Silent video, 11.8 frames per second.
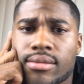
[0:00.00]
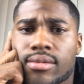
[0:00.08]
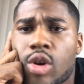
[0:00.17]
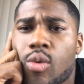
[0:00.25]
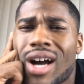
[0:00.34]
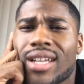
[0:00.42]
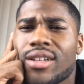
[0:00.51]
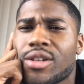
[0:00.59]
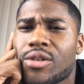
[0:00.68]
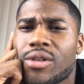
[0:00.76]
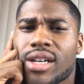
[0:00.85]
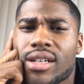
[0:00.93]
Kawhi
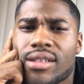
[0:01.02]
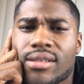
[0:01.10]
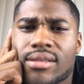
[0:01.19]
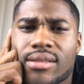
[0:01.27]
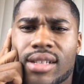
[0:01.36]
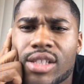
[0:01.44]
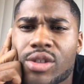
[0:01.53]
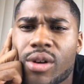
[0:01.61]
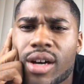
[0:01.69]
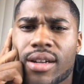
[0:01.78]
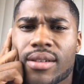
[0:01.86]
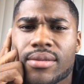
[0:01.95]
Leonard, great. He's great.